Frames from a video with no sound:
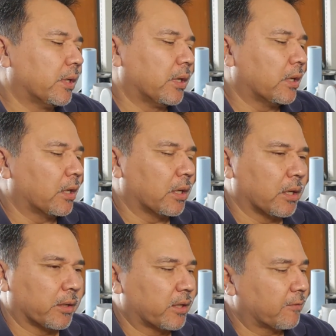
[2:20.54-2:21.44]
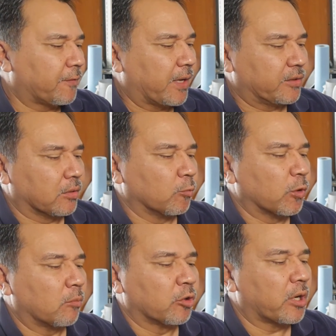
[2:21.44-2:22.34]
Can I find some
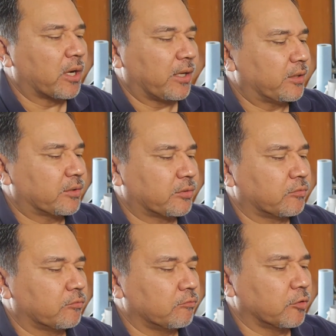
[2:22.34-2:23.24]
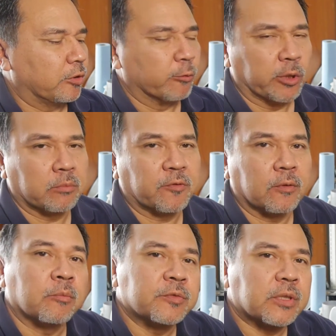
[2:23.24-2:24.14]
rubberized grip
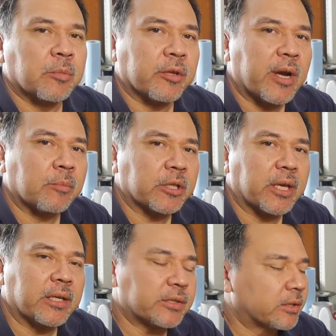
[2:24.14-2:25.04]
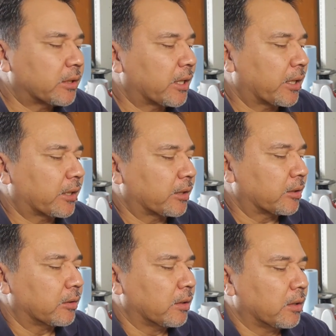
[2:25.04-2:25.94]
from some other application that I can
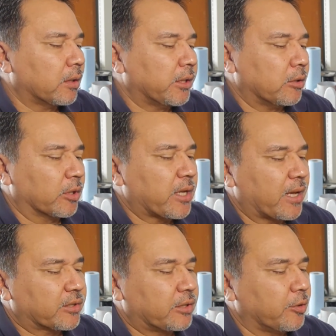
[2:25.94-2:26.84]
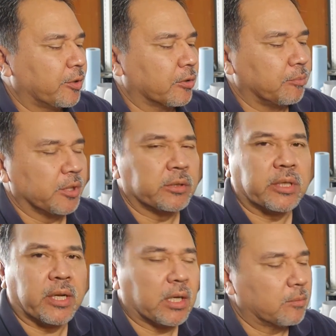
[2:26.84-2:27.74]
attach to it, or build it
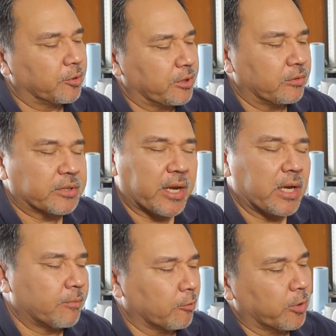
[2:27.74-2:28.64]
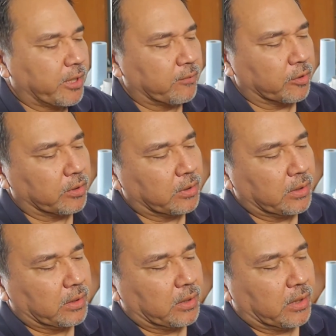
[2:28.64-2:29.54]
up, or use tape or whatever,
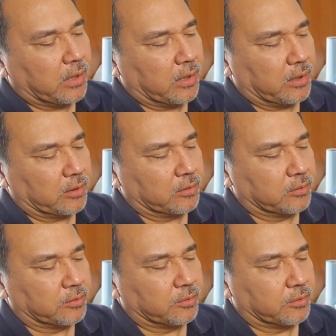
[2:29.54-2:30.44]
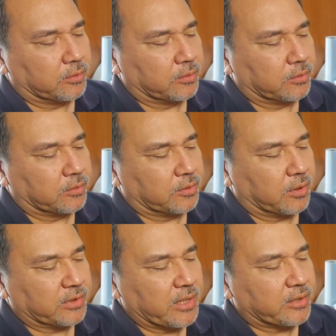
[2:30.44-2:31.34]
to
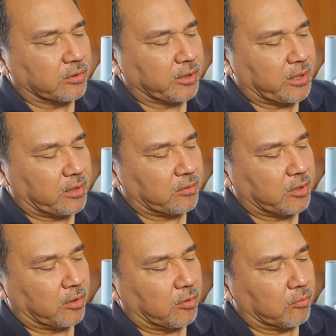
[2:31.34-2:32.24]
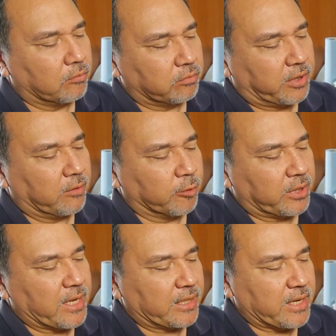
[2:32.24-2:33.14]
essentially get rid of
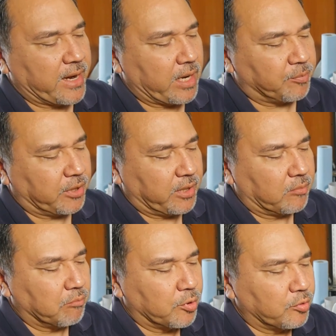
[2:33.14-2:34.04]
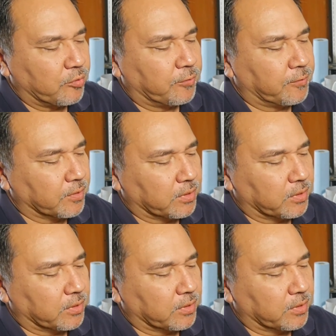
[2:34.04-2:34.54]
that gap and move